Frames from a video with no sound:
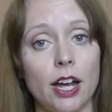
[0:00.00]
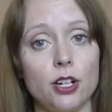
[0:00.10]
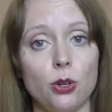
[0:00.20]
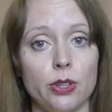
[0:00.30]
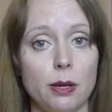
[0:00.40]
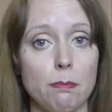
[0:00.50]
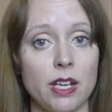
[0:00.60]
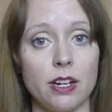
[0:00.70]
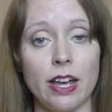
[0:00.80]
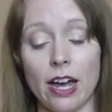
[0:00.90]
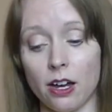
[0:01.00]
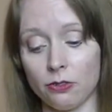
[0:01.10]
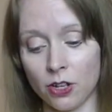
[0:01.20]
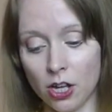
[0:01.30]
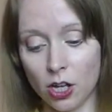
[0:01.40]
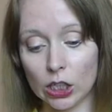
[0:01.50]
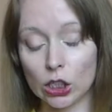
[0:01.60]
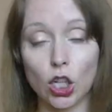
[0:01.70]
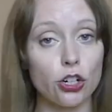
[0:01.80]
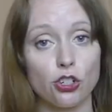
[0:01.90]
I know that men have
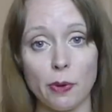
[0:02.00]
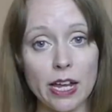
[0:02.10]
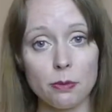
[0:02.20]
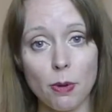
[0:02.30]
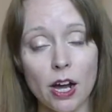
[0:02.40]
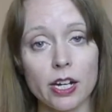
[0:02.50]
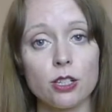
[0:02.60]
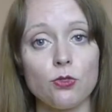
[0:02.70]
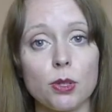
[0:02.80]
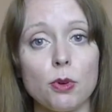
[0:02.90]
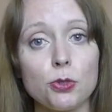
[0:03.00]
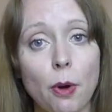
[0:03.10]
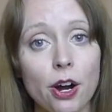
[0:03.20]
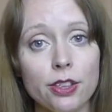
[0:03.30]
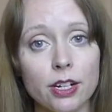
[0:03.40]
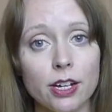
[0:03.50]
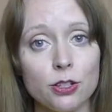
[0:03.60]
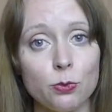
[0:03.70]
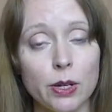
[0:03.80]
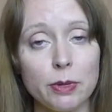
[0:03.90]
larger pant pockets for the most part than
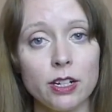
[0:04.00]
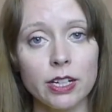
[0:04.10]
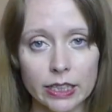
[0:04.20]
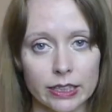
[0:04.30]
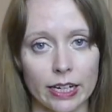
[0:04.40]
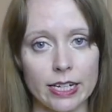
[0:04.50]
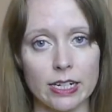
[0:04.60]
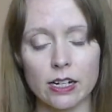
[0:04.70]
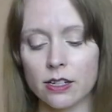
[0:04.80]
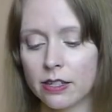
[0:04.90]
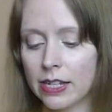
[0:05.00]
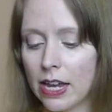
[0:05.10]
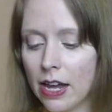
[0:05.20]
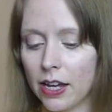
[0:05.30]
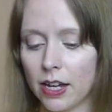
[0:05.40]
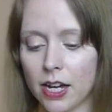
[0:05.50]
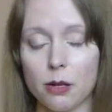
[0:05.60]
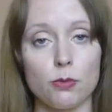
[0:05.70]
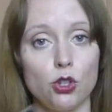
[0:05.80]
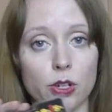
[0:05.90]
us women, lucky ducks.
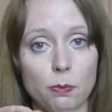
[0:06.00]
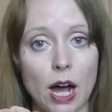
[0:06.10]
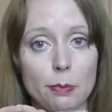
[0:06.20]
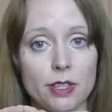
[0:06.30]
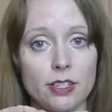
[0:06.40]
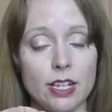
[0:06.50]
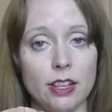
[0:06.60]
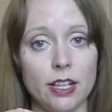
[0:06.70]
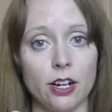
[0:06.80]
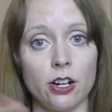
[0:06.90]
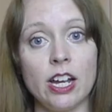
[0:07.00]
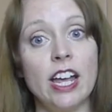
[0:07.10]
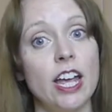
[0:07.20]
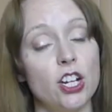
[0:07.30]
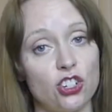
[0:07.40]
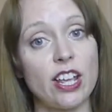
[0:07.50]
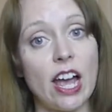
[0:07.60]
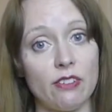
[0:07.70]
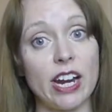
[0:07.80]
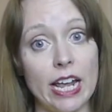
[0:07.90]
So you could pop this in there and just
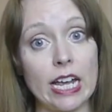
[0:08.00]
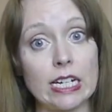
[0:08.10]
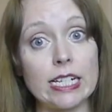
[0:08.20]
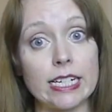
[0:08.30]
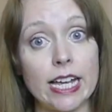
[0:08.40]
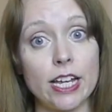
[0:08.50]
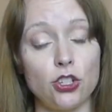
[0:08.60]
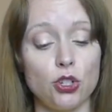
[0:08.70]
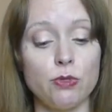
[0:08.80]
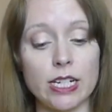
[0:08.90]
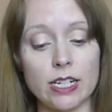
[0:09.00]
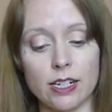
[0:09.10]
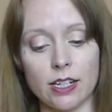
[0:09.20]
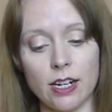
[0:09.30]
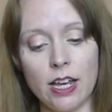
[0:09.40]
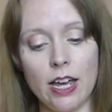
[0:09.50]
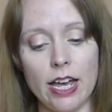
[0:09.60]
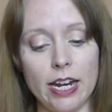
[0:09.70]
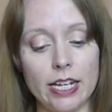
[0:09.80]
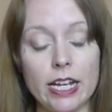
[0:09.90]
have it handy in case you needed it.
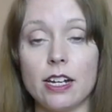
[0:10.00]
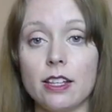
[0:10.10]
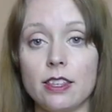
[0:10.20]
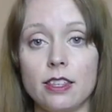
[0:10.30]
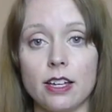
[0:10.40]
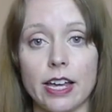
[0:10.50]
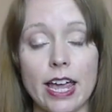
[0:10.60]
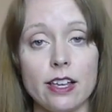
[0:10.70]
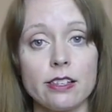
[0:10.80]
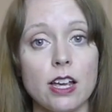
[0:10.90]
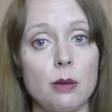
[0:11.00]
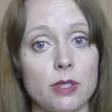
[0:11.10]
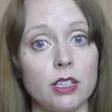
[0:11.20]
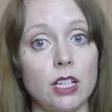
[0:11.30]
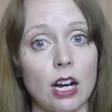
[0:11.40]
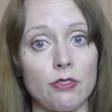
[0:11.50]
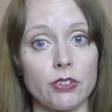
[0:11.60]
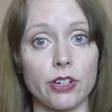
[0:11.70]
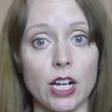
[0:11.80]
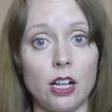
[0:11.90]
And again, the case comes in a lot of
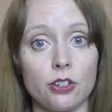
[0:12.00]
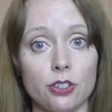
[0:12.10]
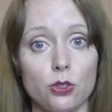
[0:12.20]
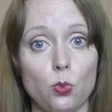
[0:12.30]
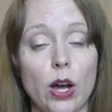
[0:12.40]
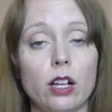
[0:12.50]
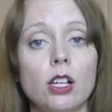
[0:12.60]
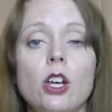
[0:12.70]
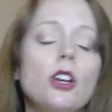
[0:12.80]
different colors as well.